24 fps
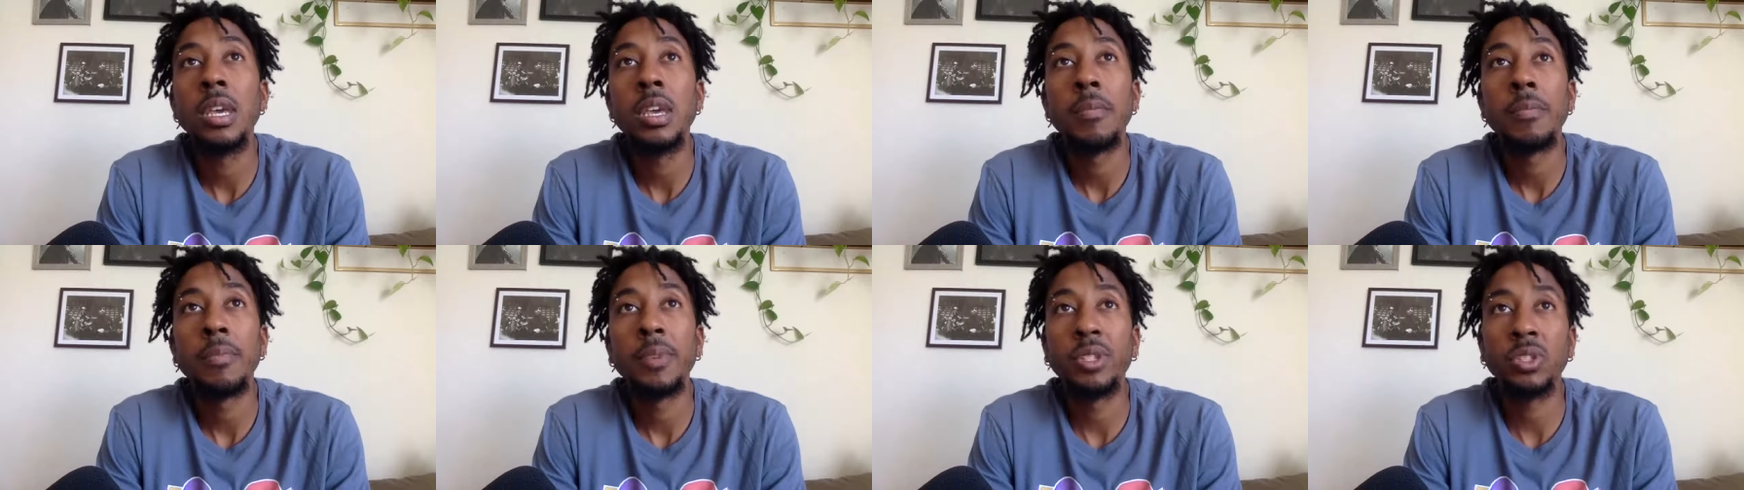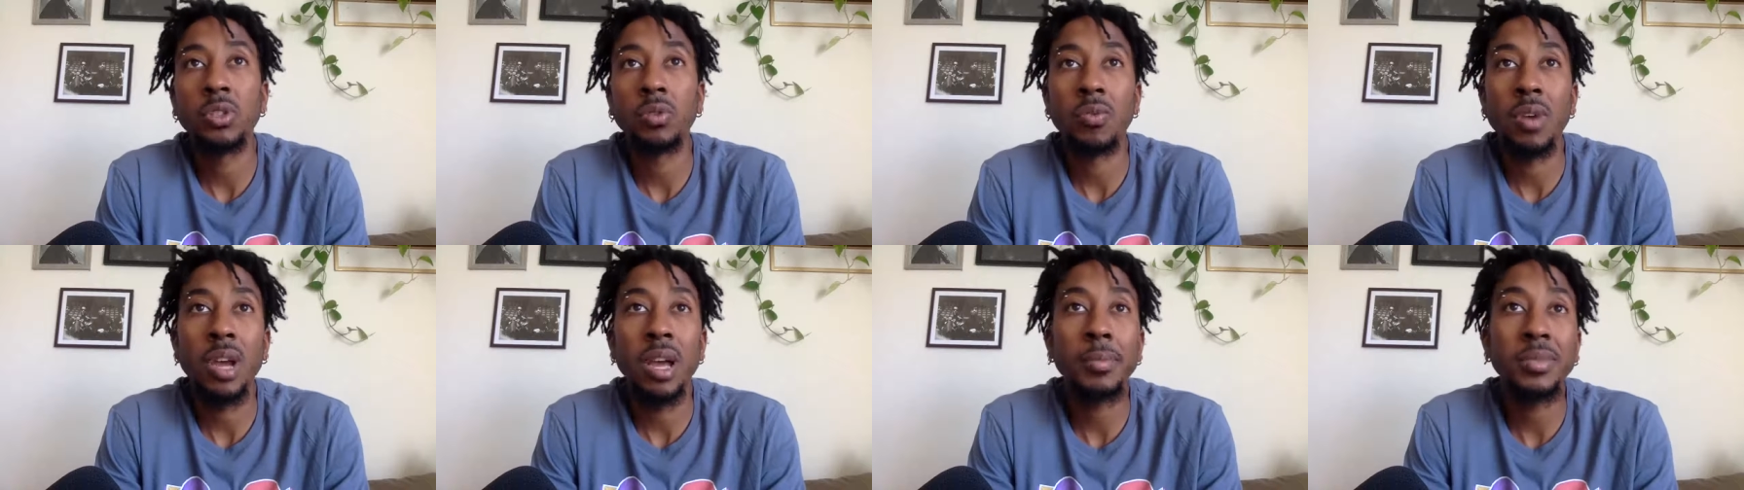
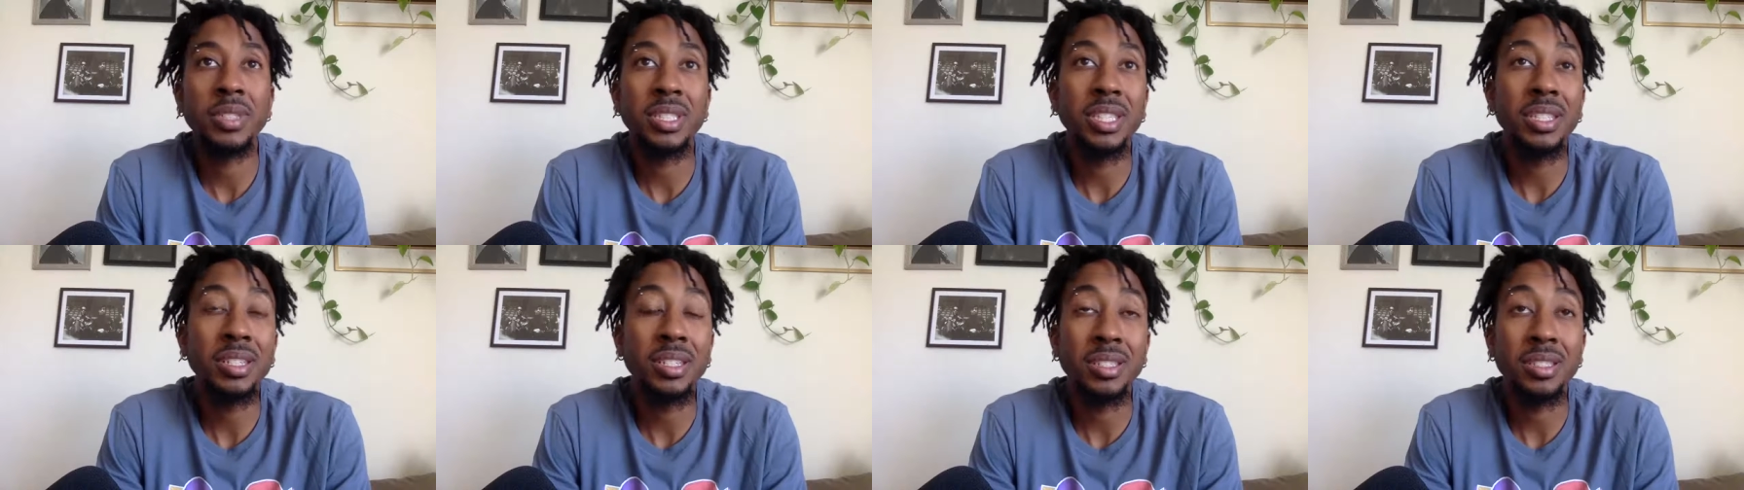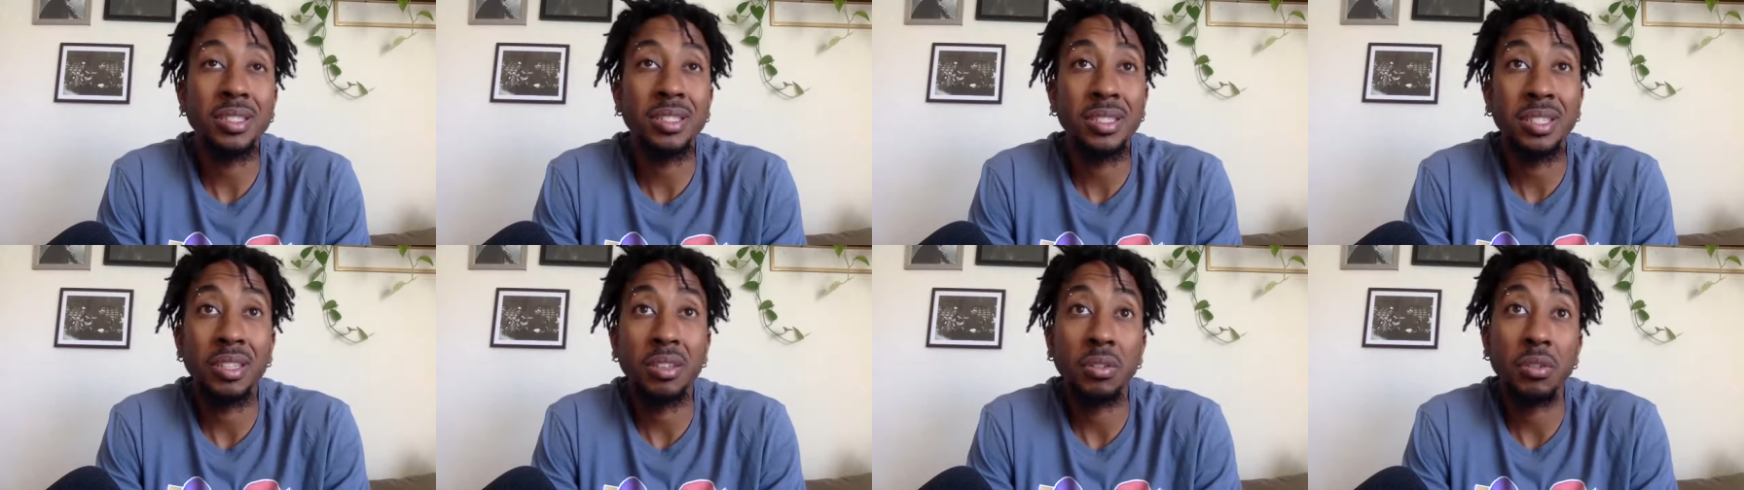Mitchell Robinson is
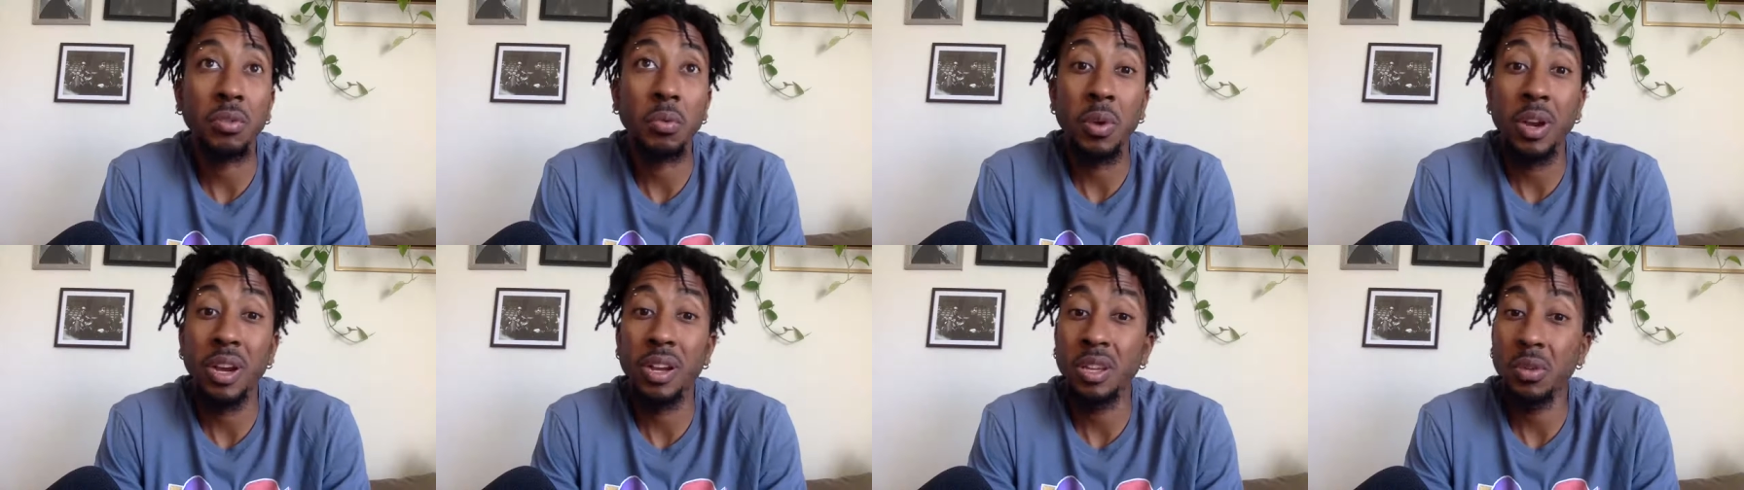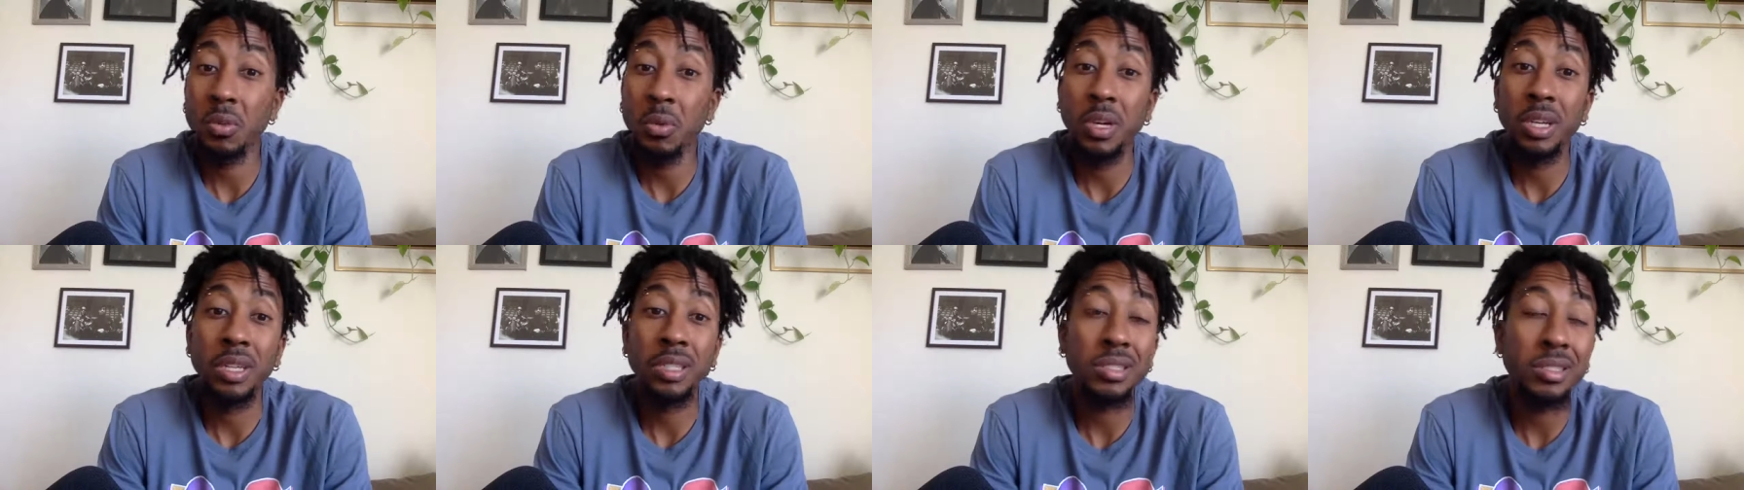still where he
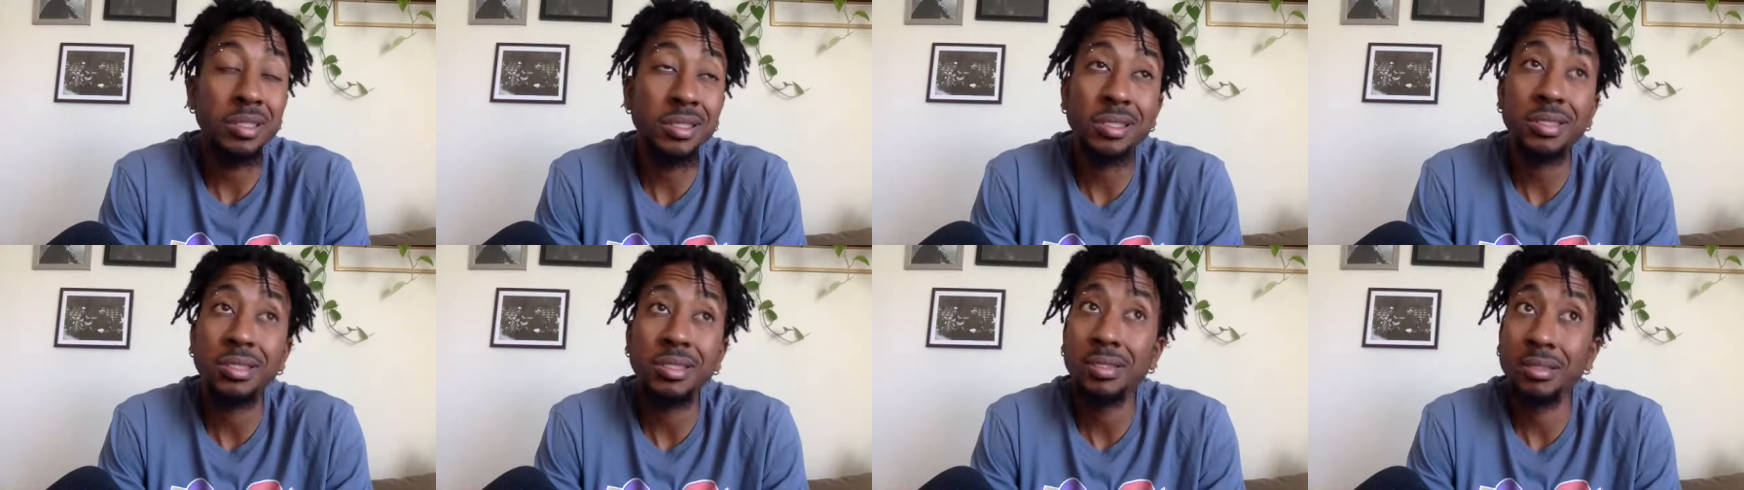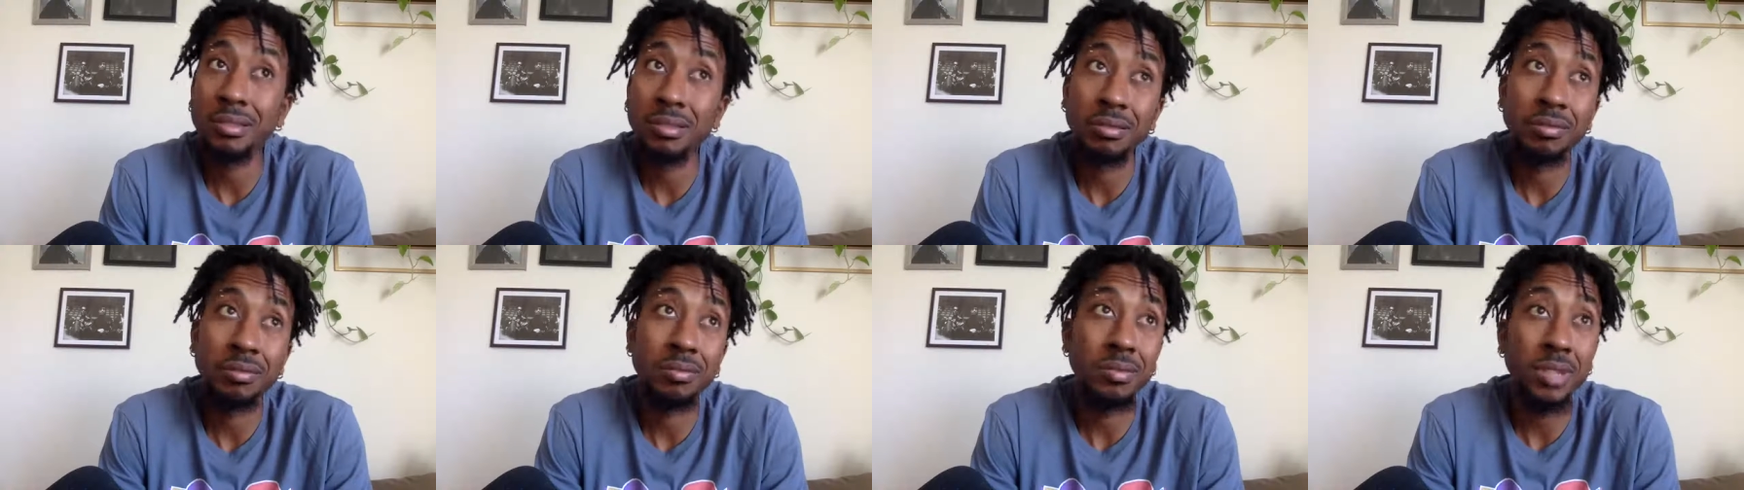
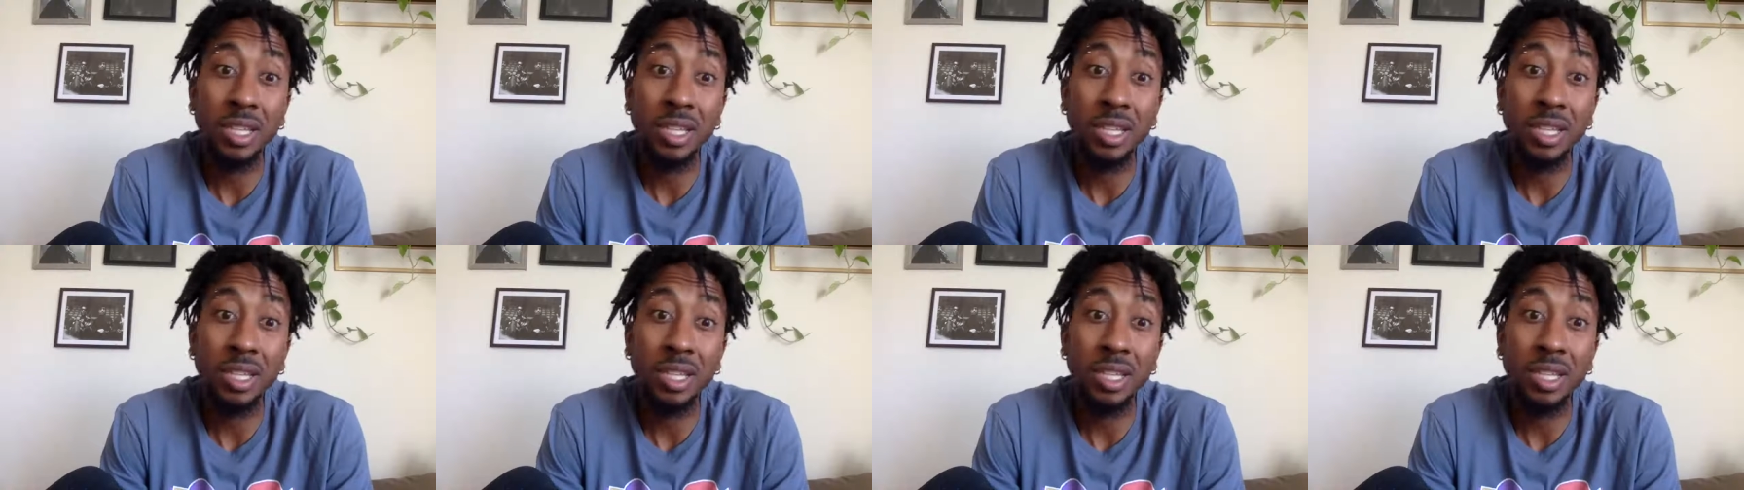was